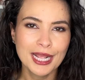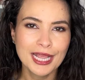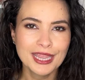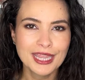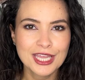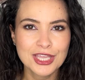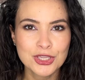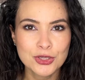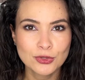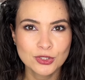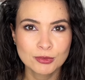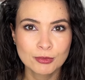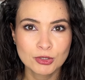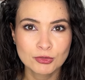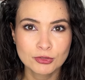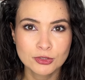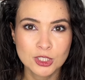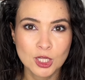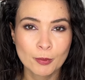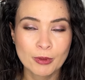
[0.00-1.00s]
Thank you so much
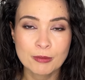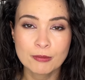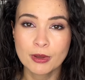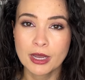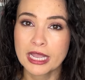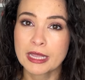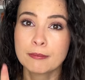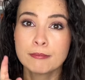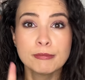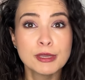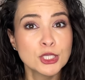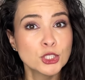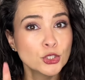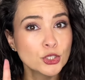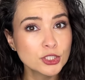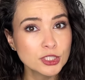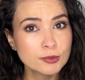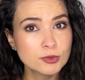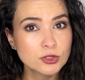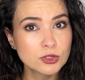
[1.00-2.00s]
for stopping by. Make sure
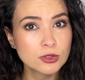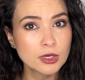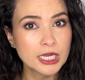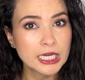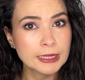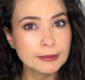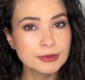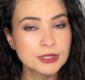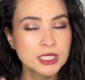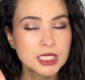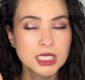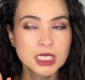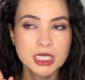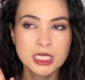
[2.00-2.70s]
you're subscribed.